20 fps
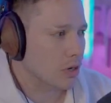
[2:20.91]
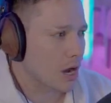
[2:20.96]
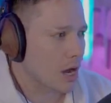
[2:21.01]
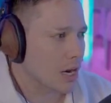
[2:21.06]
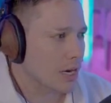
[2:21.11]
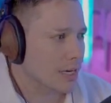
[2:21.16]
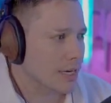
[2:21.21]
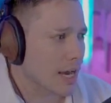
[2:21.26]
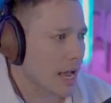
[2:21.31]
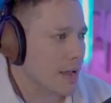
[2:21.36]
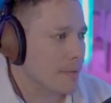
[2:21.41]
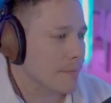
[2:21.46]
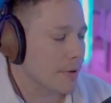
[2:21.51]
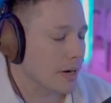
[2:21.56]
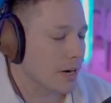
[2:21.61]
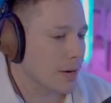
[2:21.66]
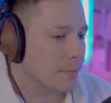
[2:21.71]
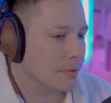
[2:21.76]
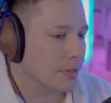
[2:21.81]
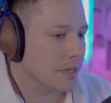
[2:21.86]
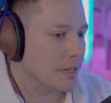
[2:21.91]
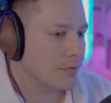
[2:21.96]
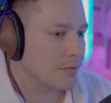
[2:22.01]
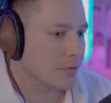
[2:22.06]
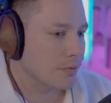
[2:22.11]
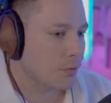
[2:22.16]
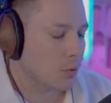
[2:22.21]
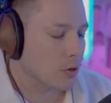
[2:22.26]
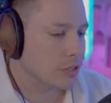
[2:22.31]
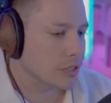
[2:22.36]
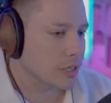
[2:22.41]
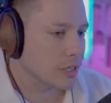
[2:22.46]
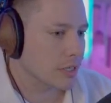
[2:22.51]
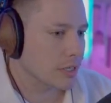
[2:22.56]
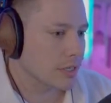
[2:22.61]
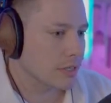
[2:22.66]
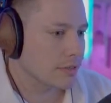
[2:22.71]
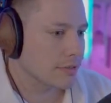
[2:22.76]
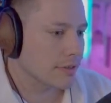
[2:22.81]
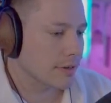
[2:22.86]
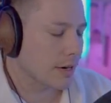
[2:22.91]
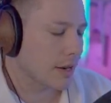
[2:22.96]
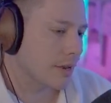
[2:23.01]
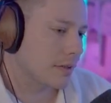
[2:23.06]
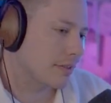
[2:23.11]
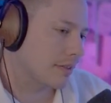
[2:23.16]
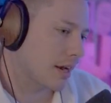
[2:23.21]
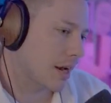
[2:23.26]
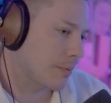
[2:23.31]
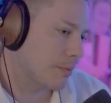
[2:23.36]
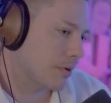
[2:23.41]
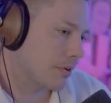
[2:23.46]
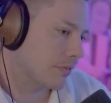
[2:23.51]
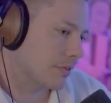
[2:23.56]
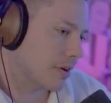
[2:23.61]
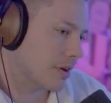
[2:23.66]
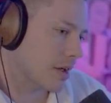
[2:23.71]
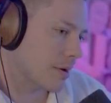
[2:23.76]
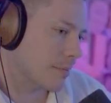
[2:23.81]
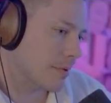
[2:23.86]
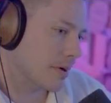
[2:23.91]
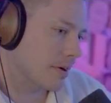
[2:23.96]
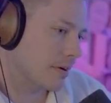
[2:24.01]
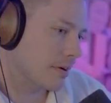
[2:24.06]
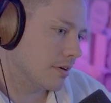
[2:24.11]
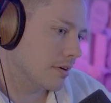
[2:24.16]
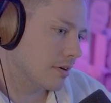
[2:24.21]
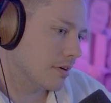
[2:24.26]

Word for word: on nightmare, I believe, unfortunately. Did I did I put us on nightmare?